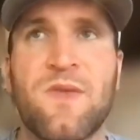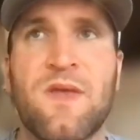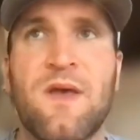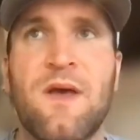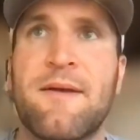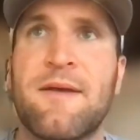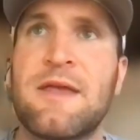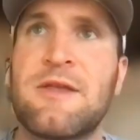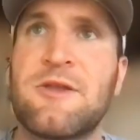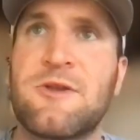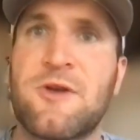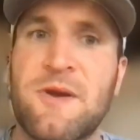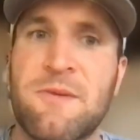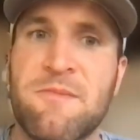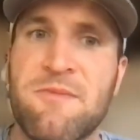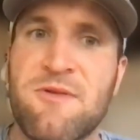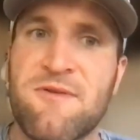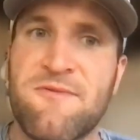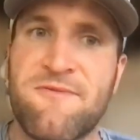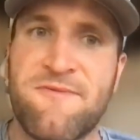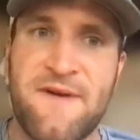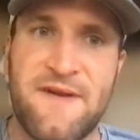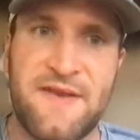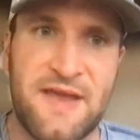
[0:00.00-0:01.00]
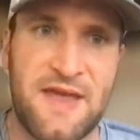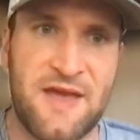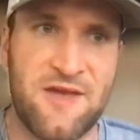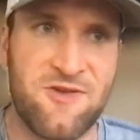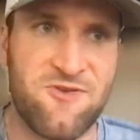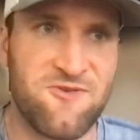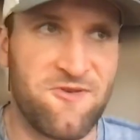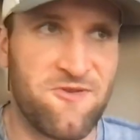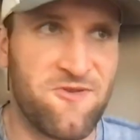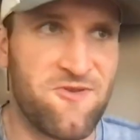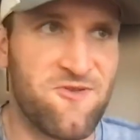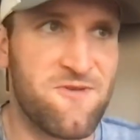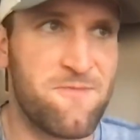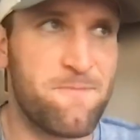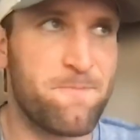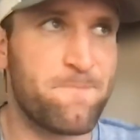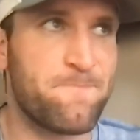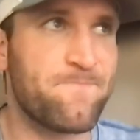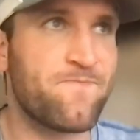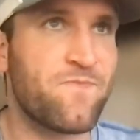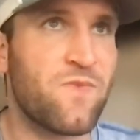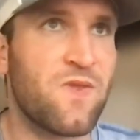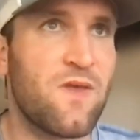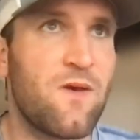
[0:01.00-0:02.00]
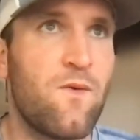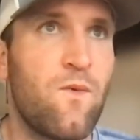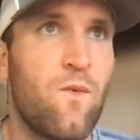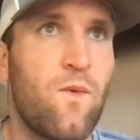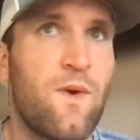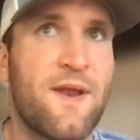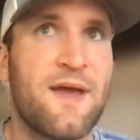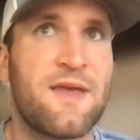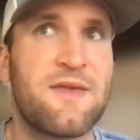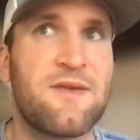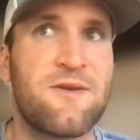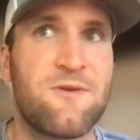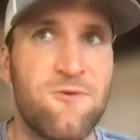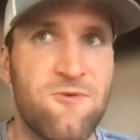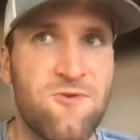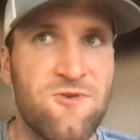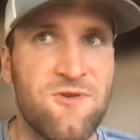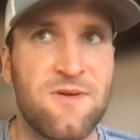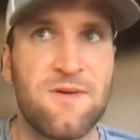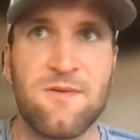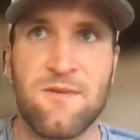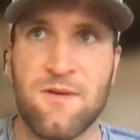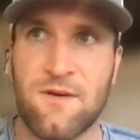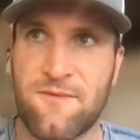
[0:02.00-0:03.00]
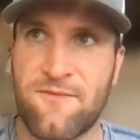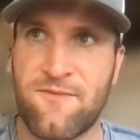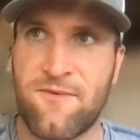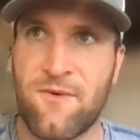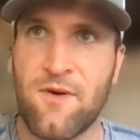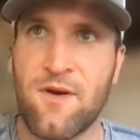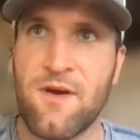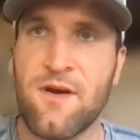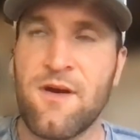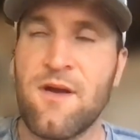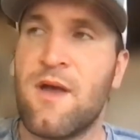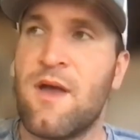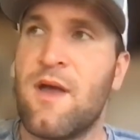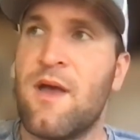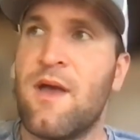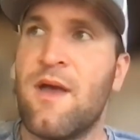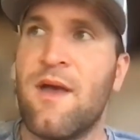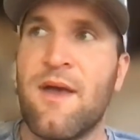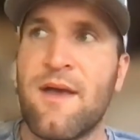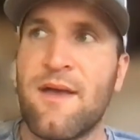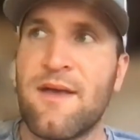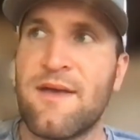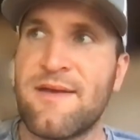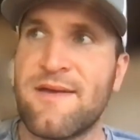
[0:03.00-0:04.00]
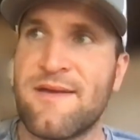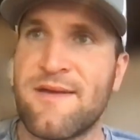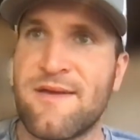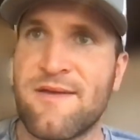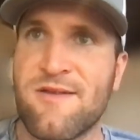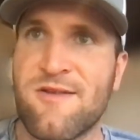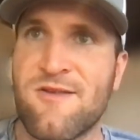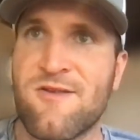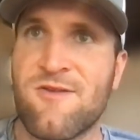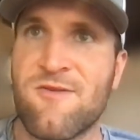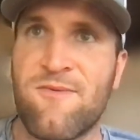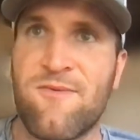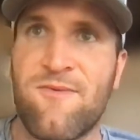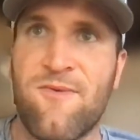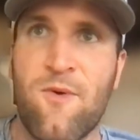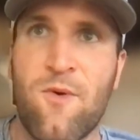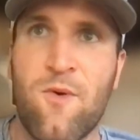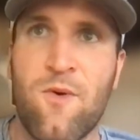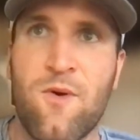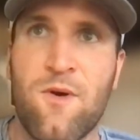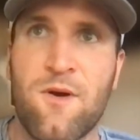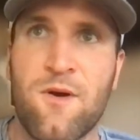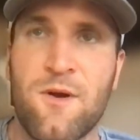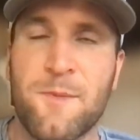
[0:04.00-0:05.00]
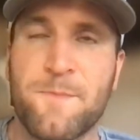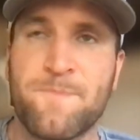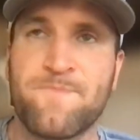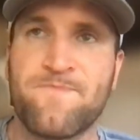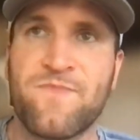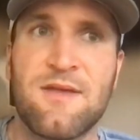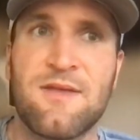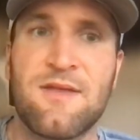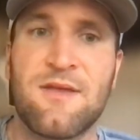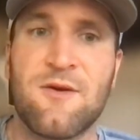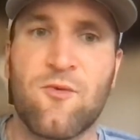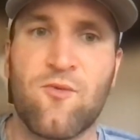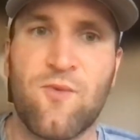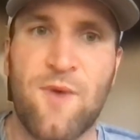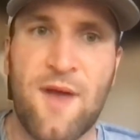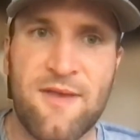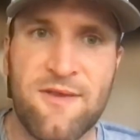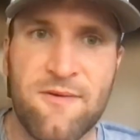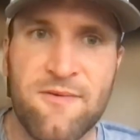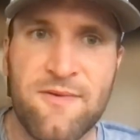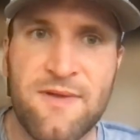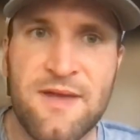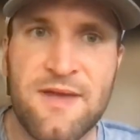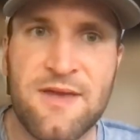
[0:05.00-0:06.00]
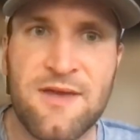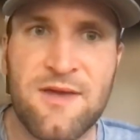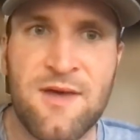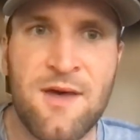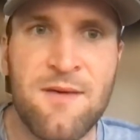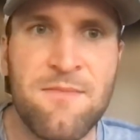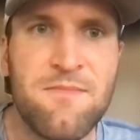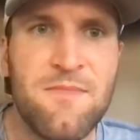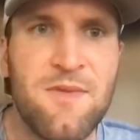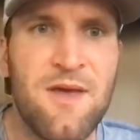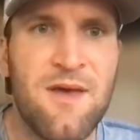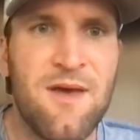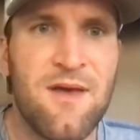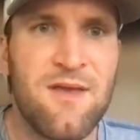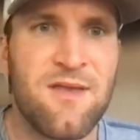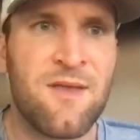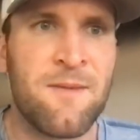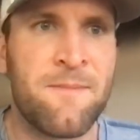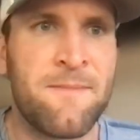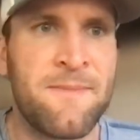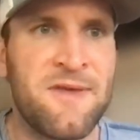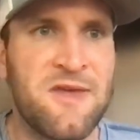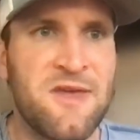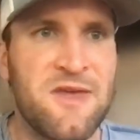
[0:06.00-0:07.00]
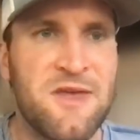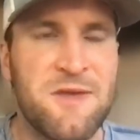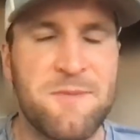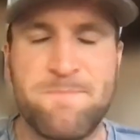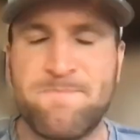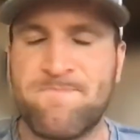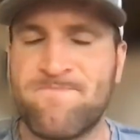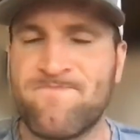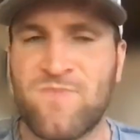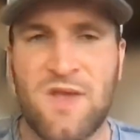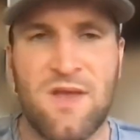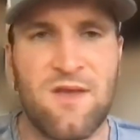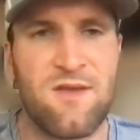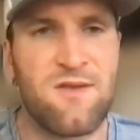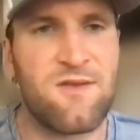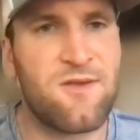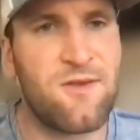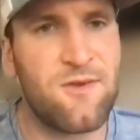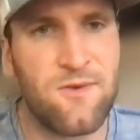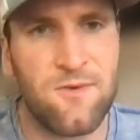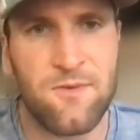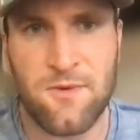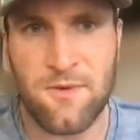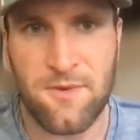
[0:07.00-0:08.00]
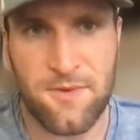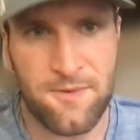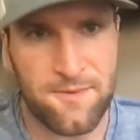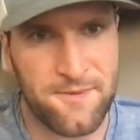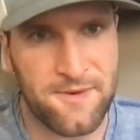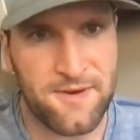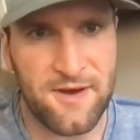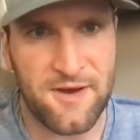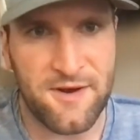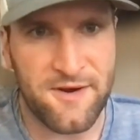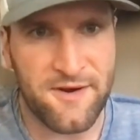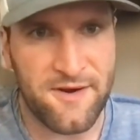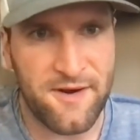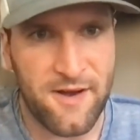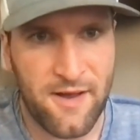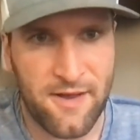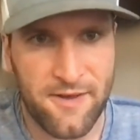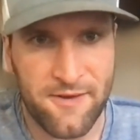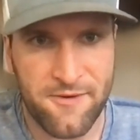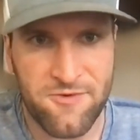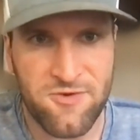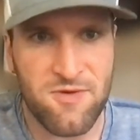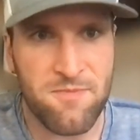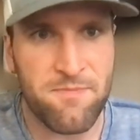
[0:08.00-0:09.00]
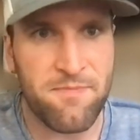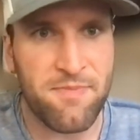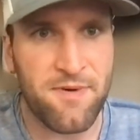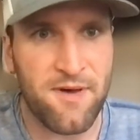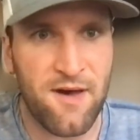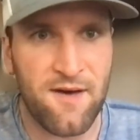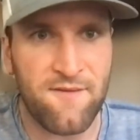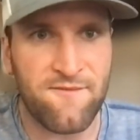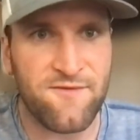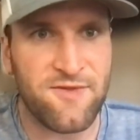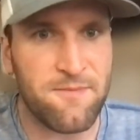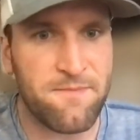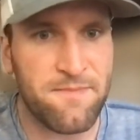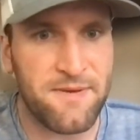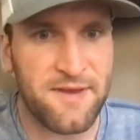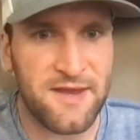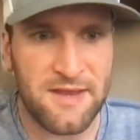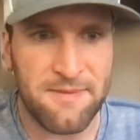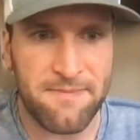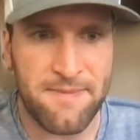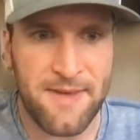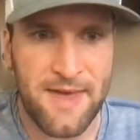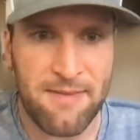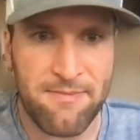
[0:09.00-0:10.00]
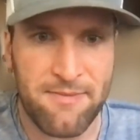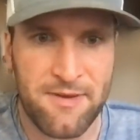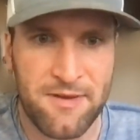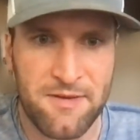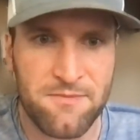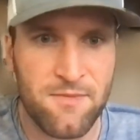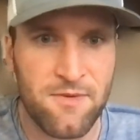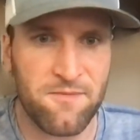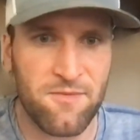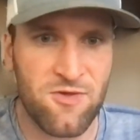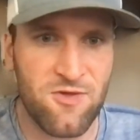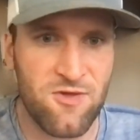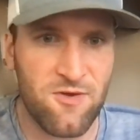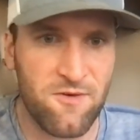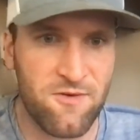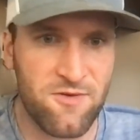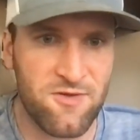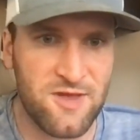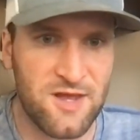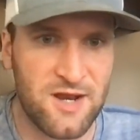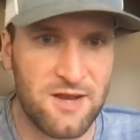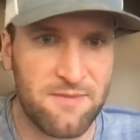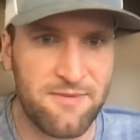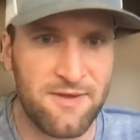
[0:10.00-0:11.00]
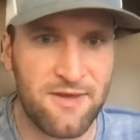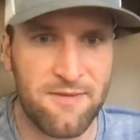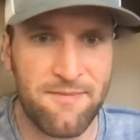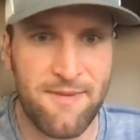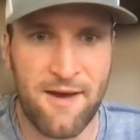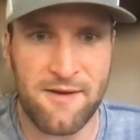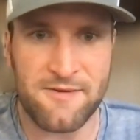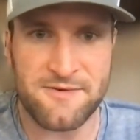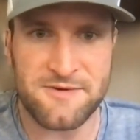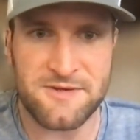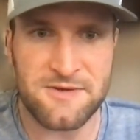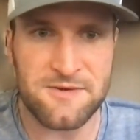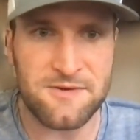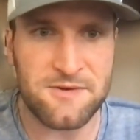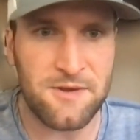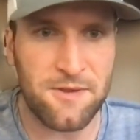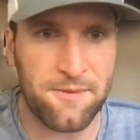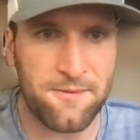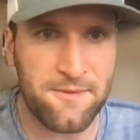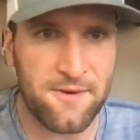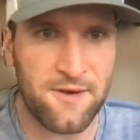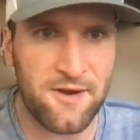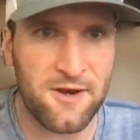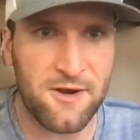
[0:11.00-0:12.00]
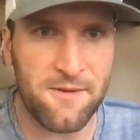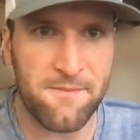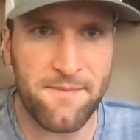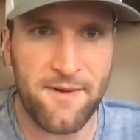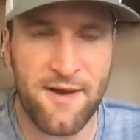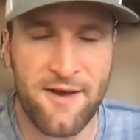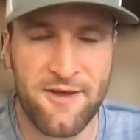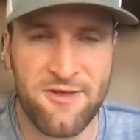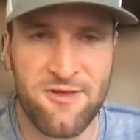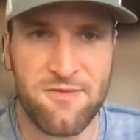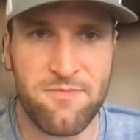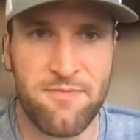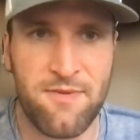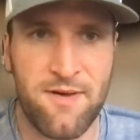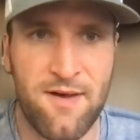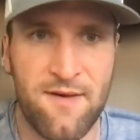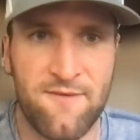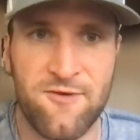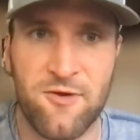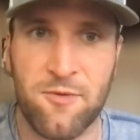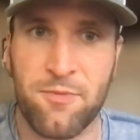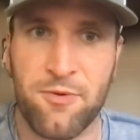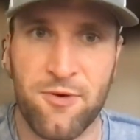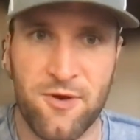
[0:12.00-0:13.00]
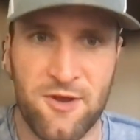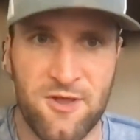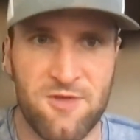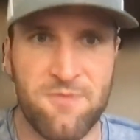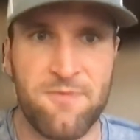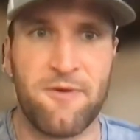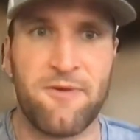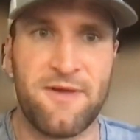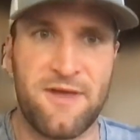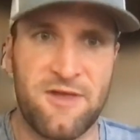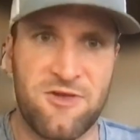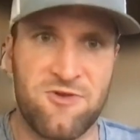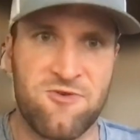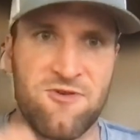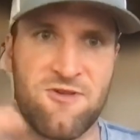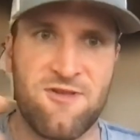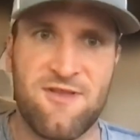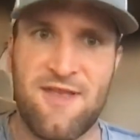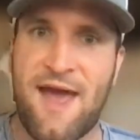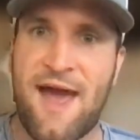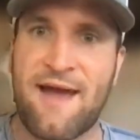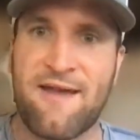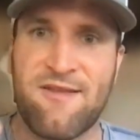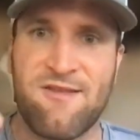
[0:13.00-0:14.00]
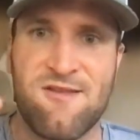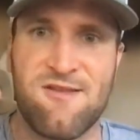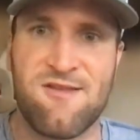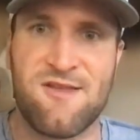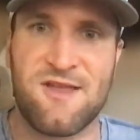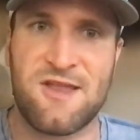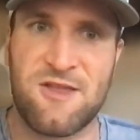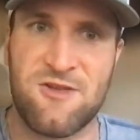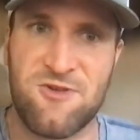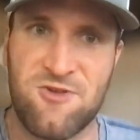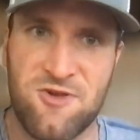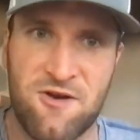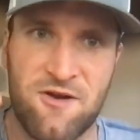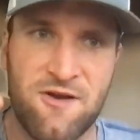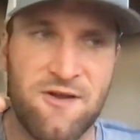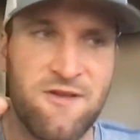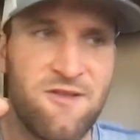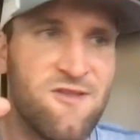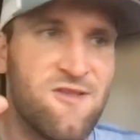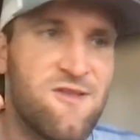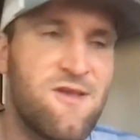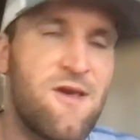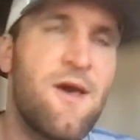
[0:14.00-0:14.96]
in terms of financials, what I usually look for is for the rental income to be $200 or $300 above the pity payment. So it's going to be about $200 to $300 above your principal, interest, taxes, and insurance.